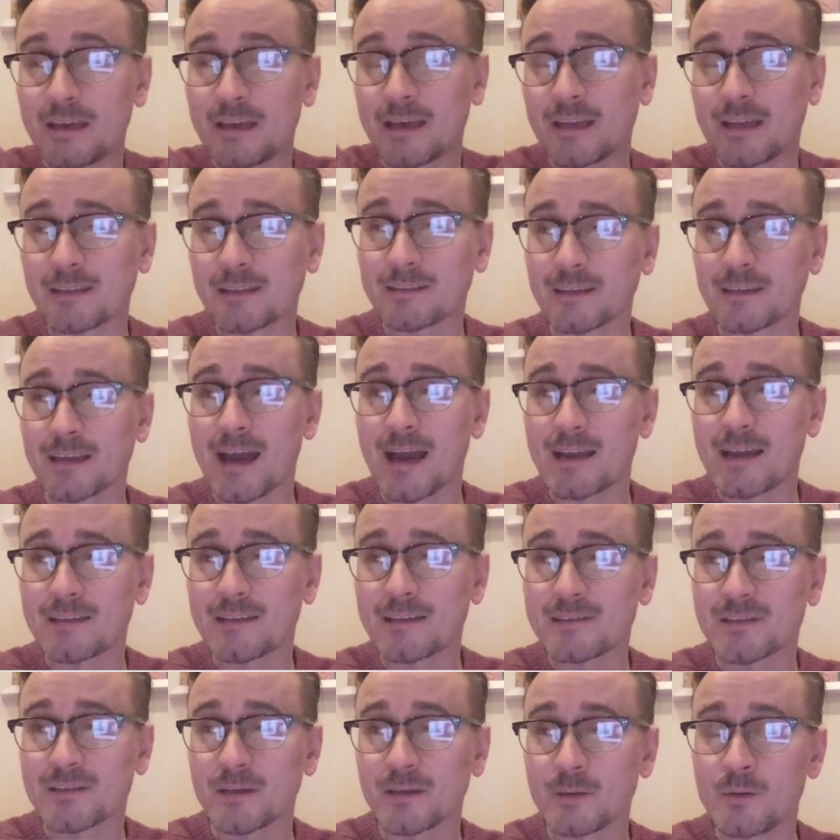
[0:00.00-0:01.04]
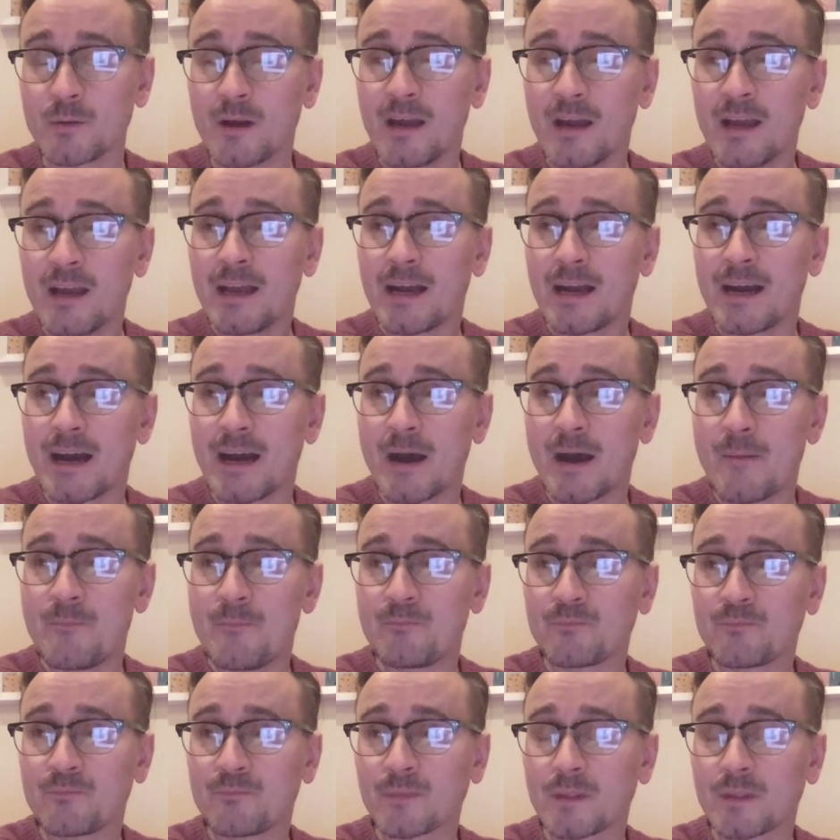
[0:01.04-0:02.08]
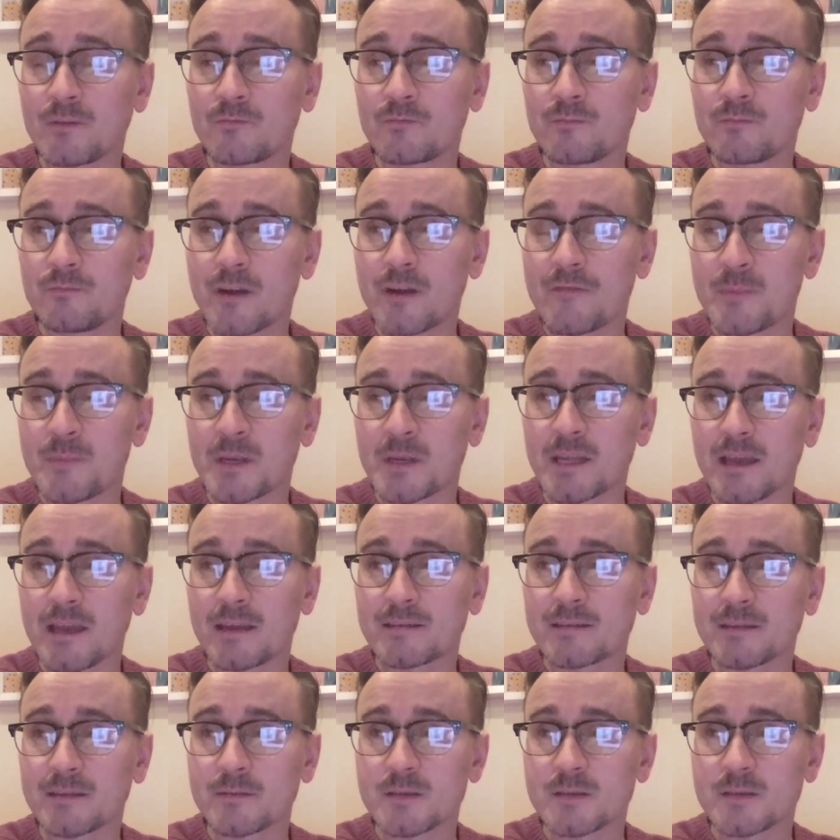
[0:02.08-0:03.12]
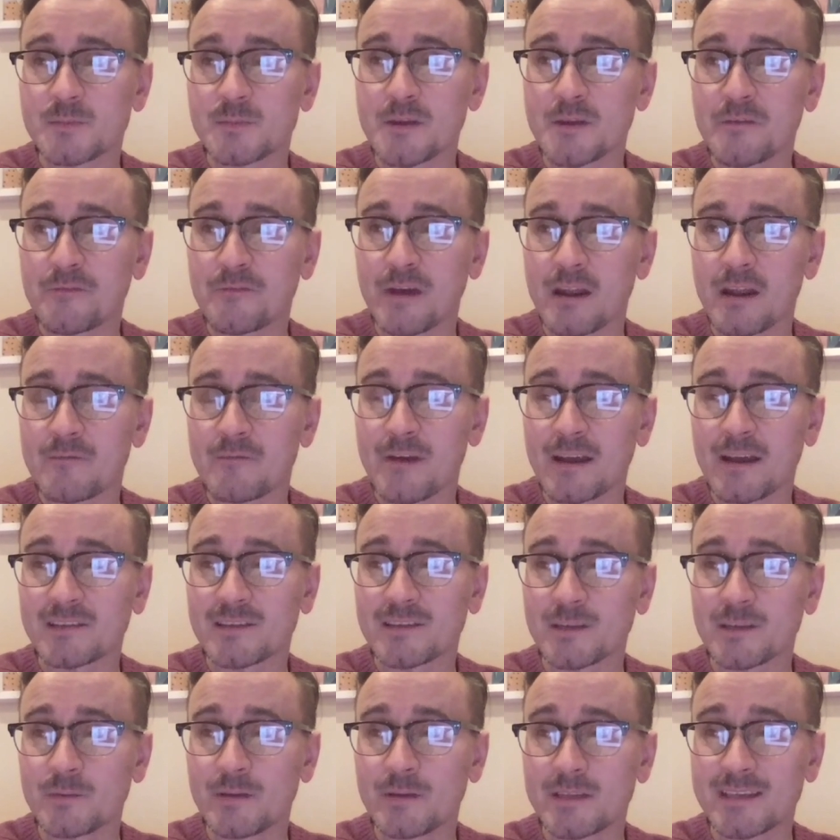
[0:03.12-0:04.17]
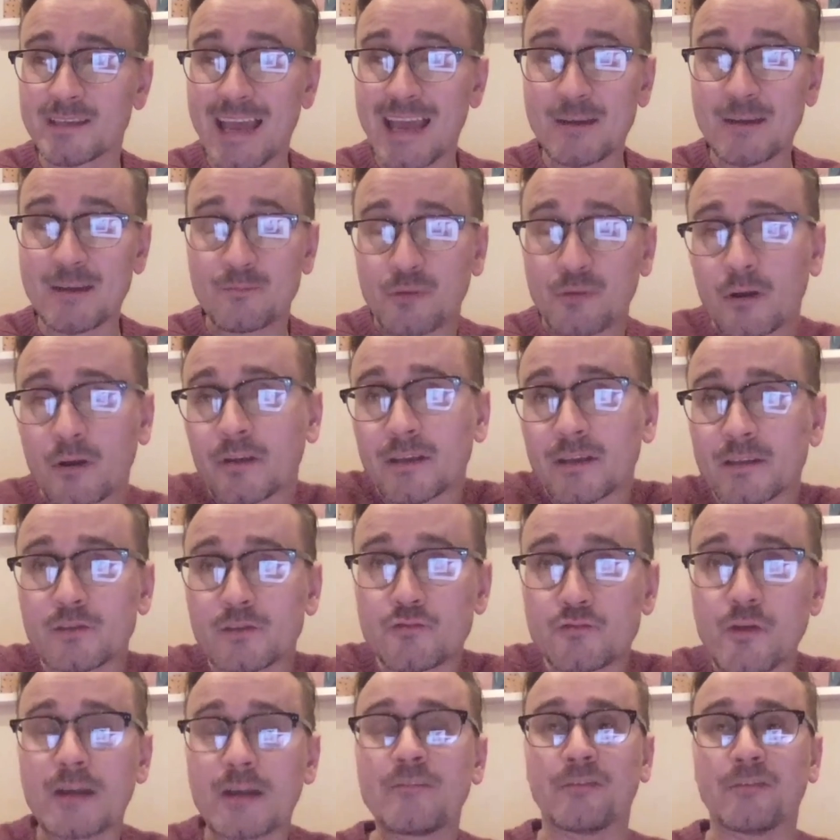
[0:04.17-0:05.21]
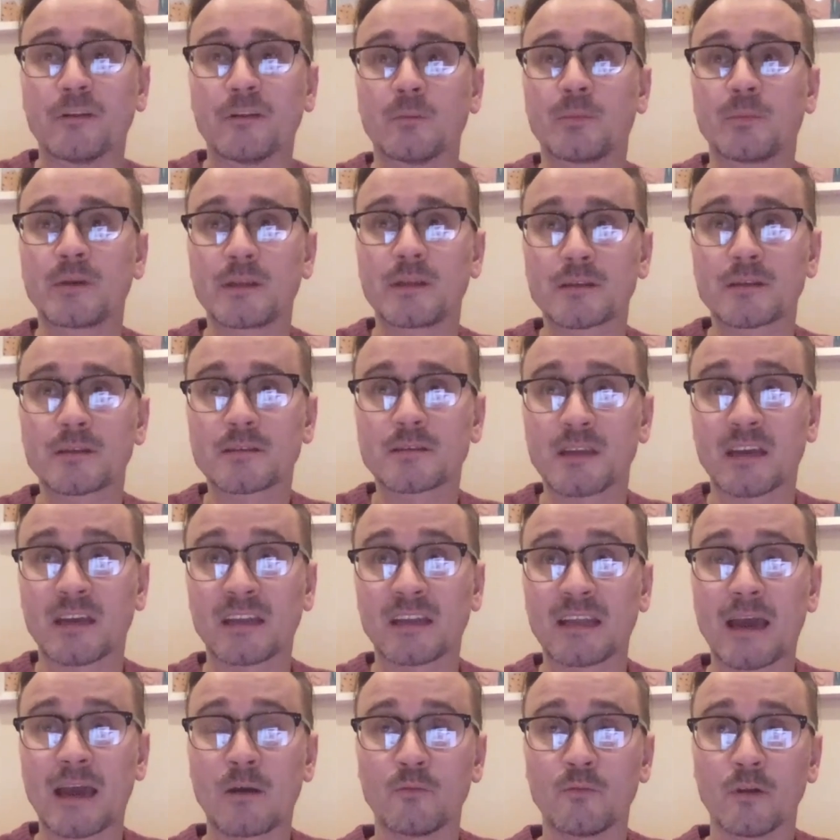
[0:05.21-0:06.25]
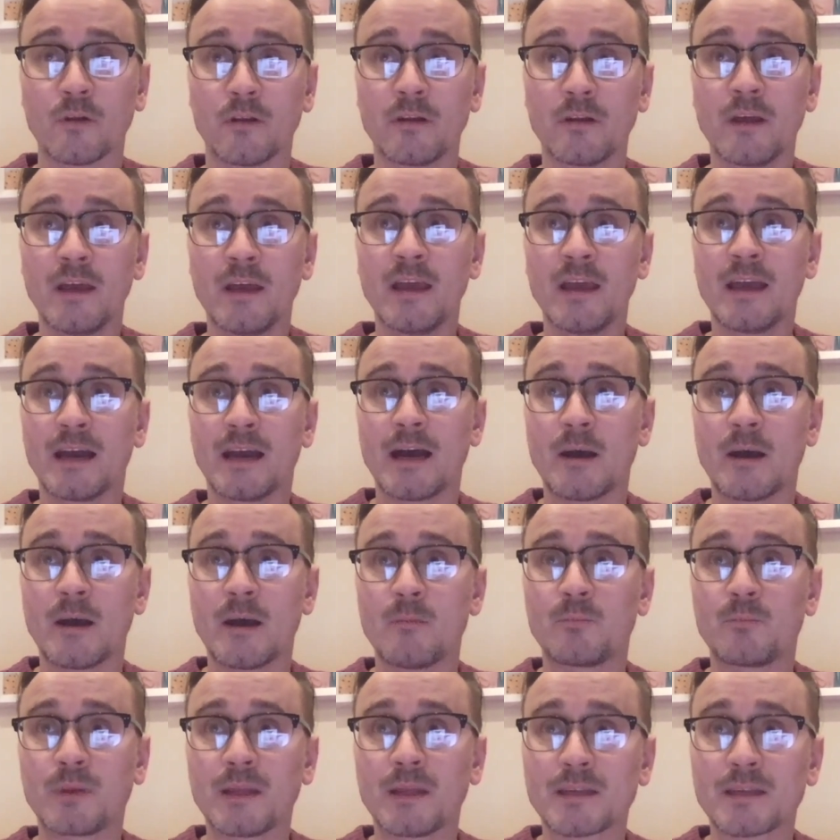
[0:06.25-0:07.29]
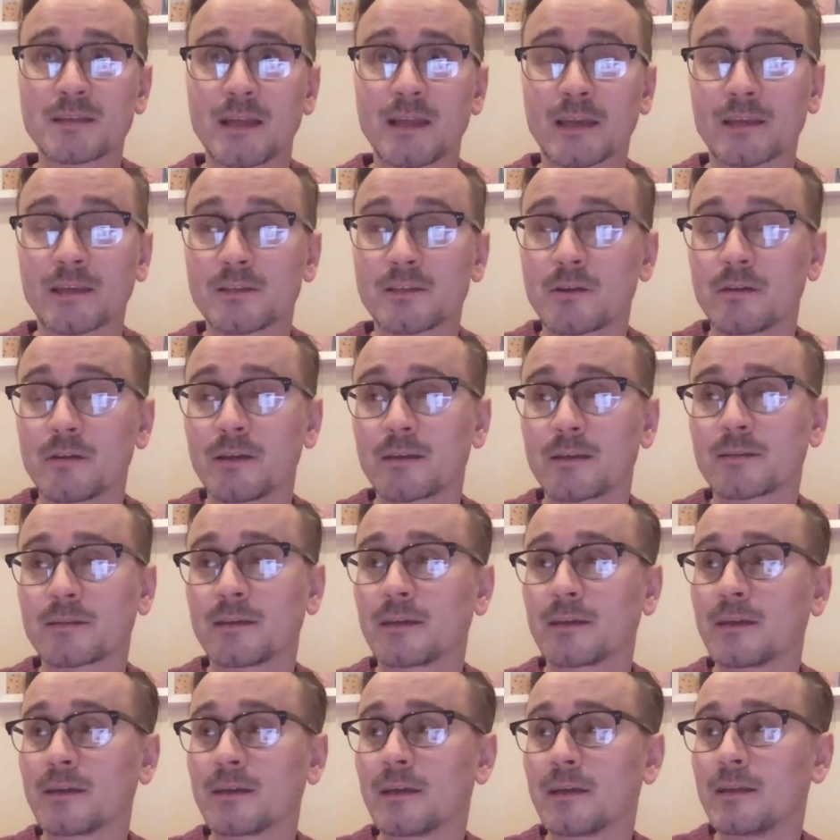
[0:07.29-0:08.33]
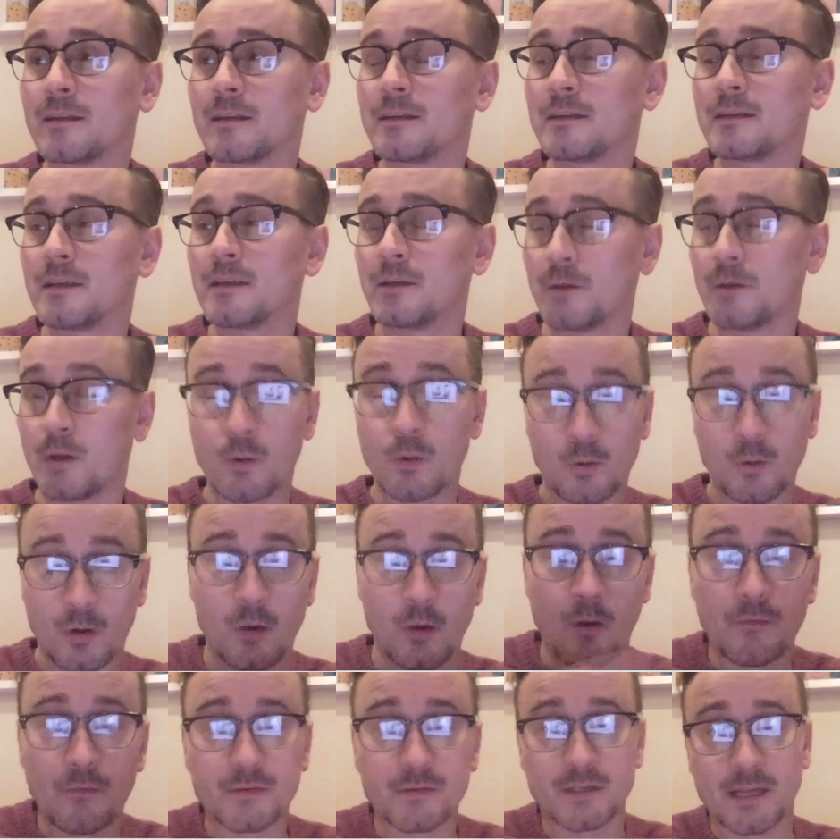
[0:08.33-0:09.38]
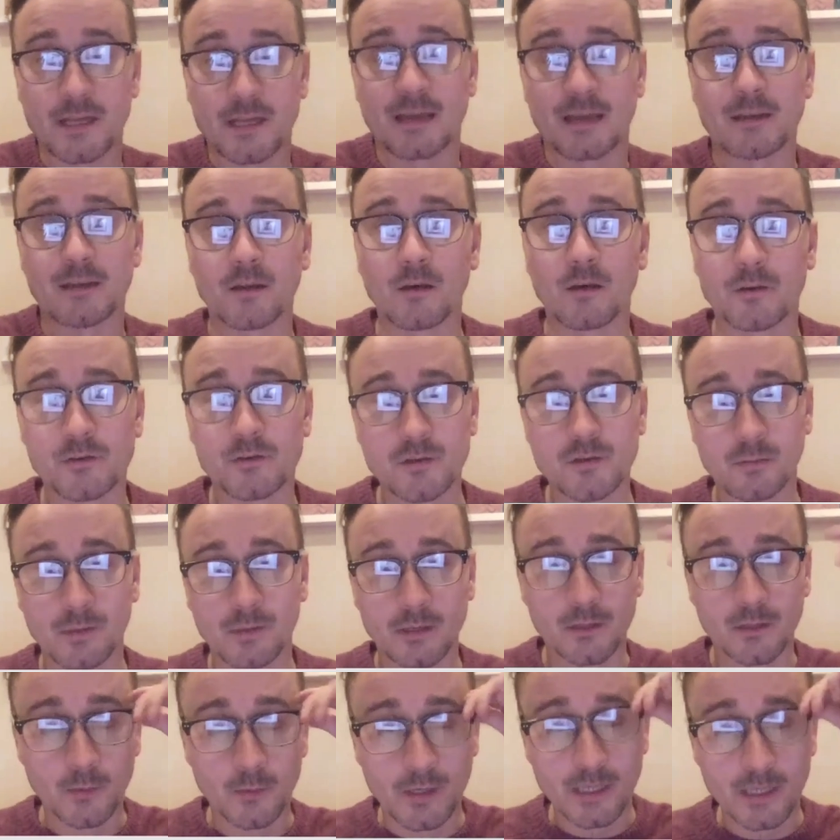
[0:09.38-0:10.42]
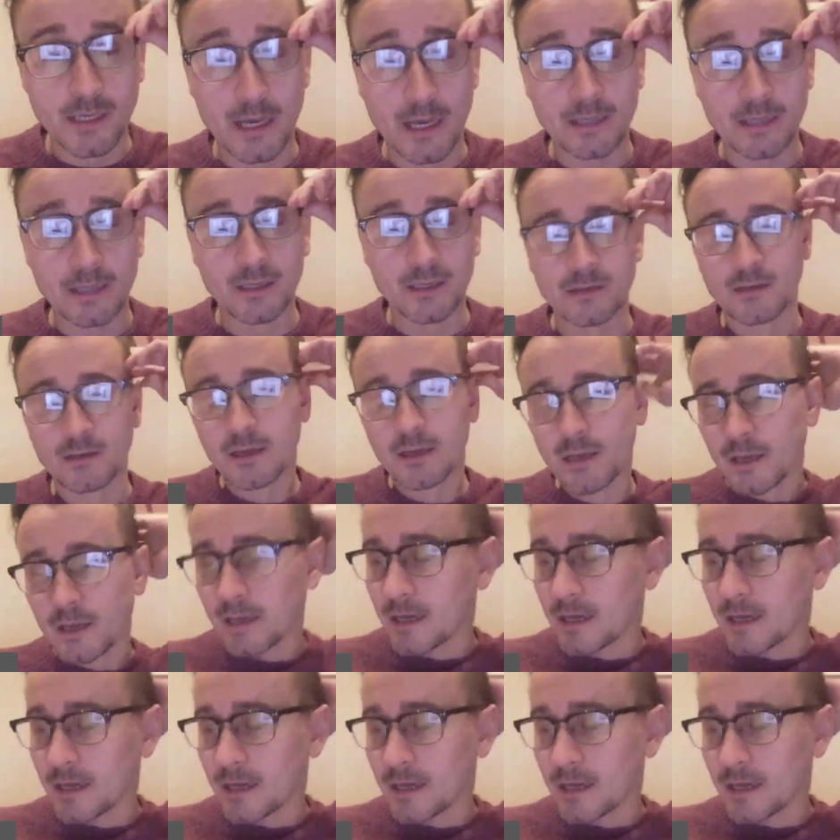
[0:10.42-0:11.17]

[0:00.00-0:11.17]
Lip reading: And I think Atsu, Rafa Benitez seems to be a fan of Atsu. His end product is dreadful, but he can certainly outrun players like Adoy, I think, and who obviously had a lot of trouble at the weekend.